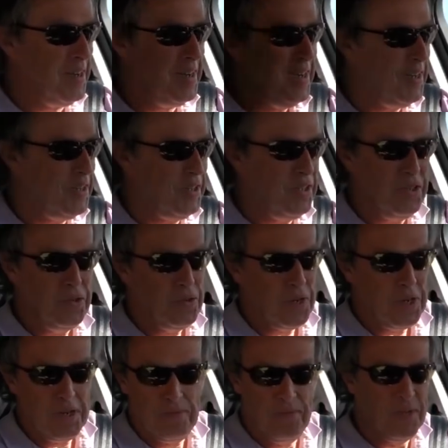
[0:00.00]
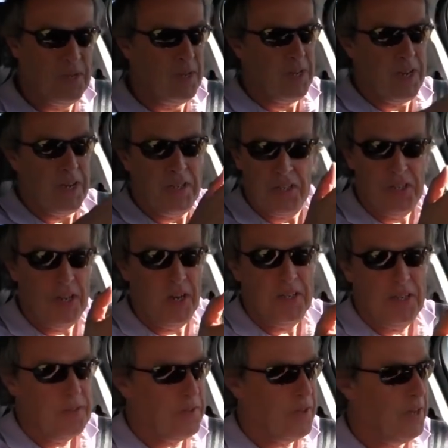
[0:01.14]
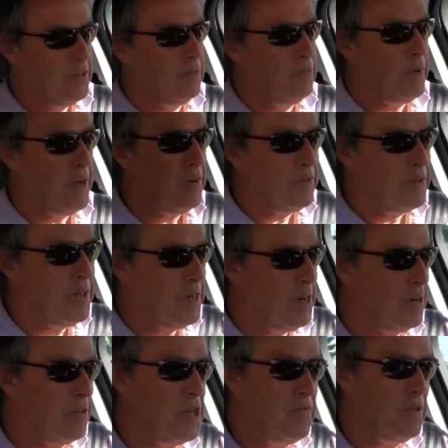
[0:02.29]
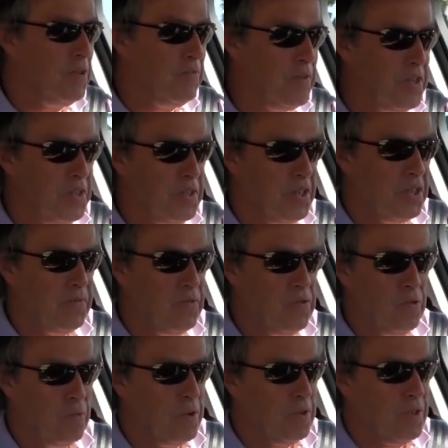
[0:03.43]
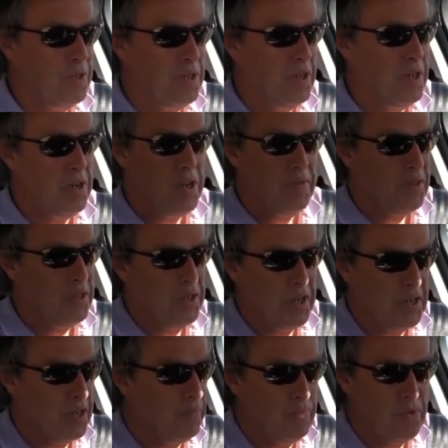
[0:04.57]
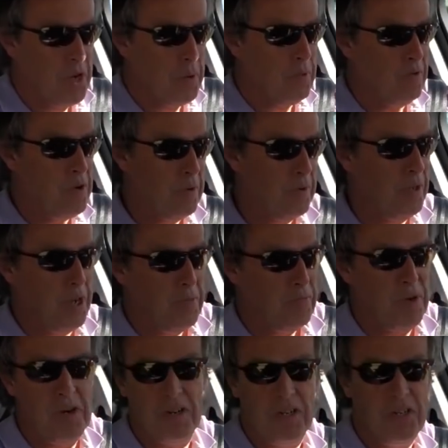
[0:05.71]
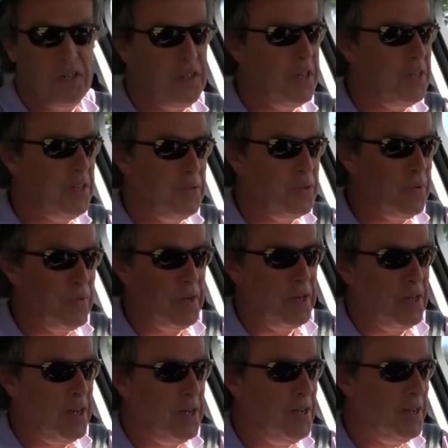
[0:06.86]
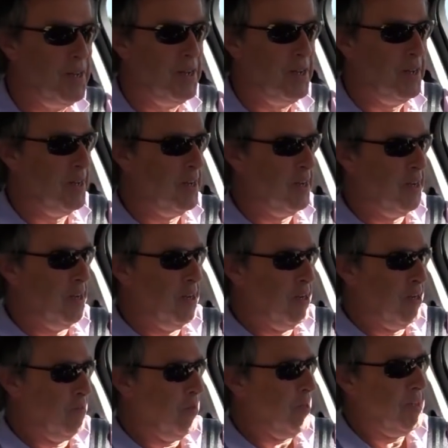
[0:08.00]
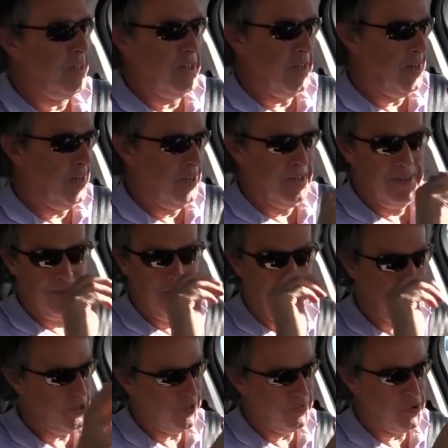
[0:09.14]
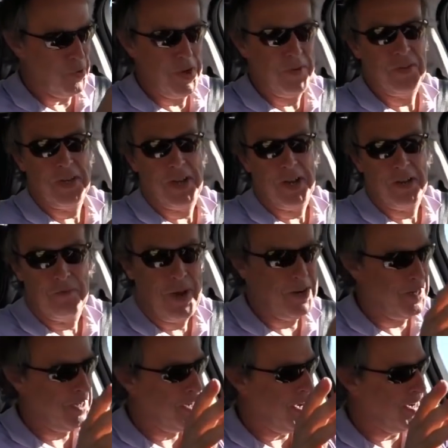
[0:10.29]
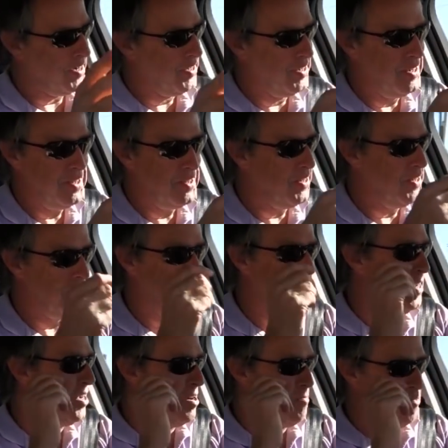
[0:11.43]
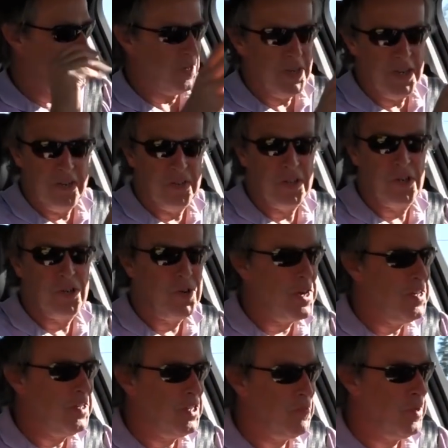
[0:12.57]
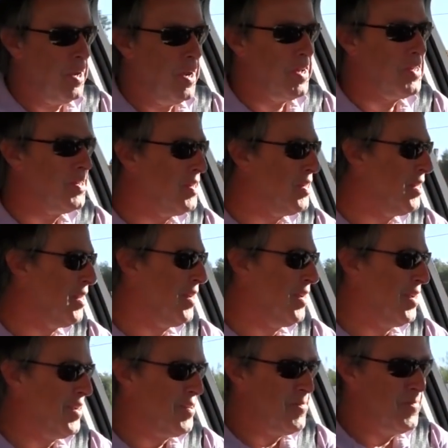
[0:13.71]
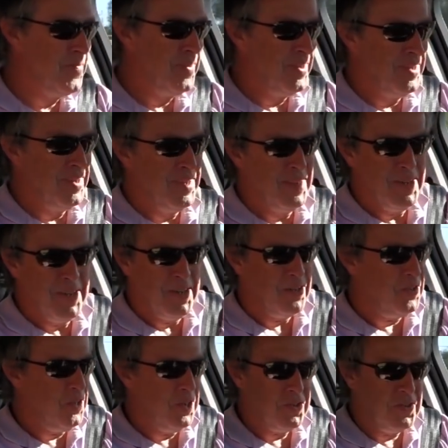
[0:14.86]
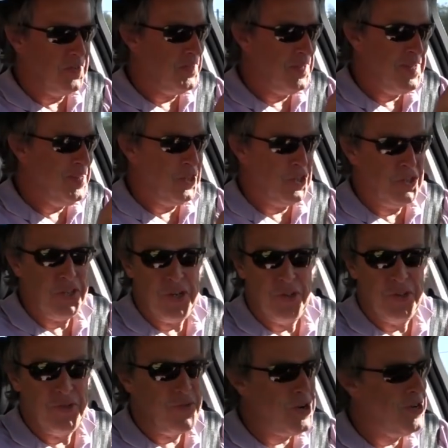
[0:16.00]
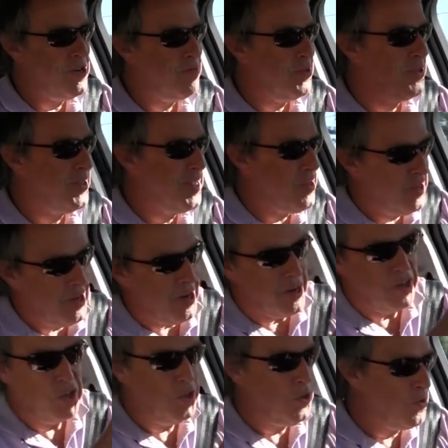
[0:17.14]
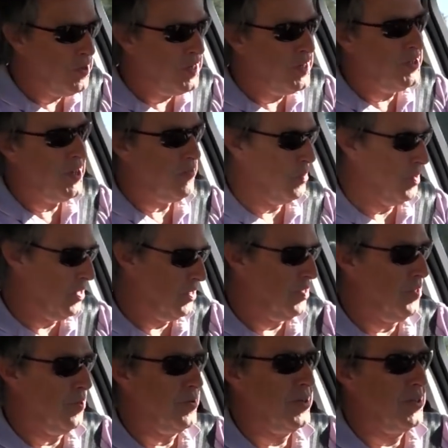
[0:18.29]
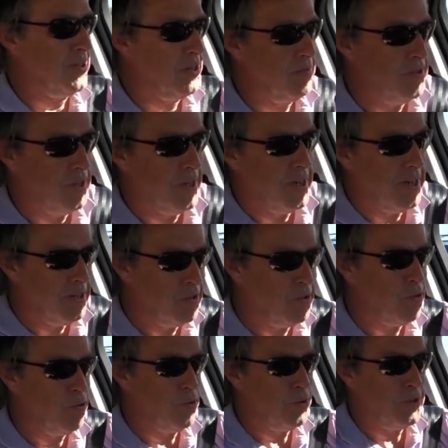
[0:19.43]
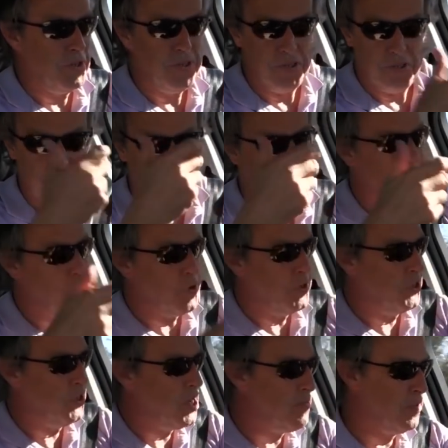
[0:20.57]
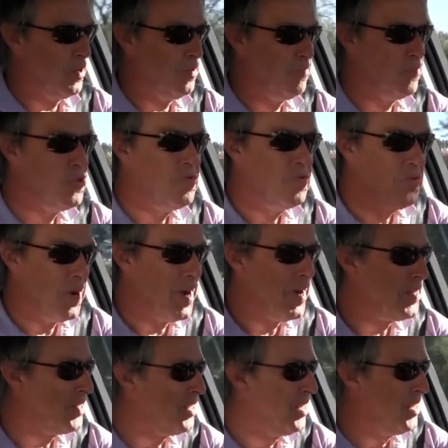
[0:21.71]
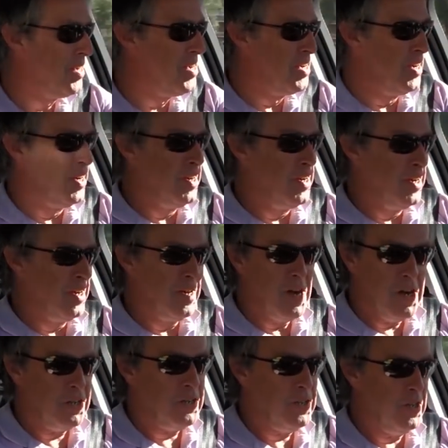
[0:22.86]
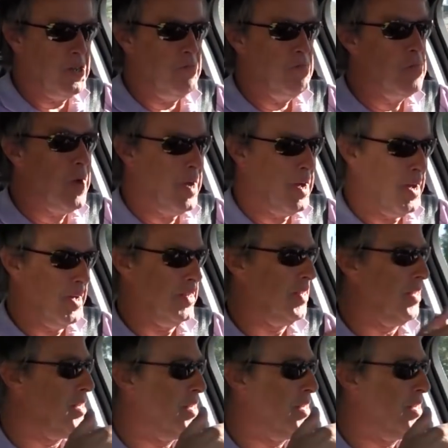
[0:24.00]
and it's still a uh, it's a ninety thousand pound car even in V6 form. Once you only have to tick a couple of options like park assist or something like that, but. Uh, First of all, we have to get of Marrakesh, and this is Morocco is a crazy place. Um, just the things you see on the road. We've seen, you know, there's donkeys everywhere. There's donkeys over there. There's horses. There's sheep on roof racks. Utterly mad.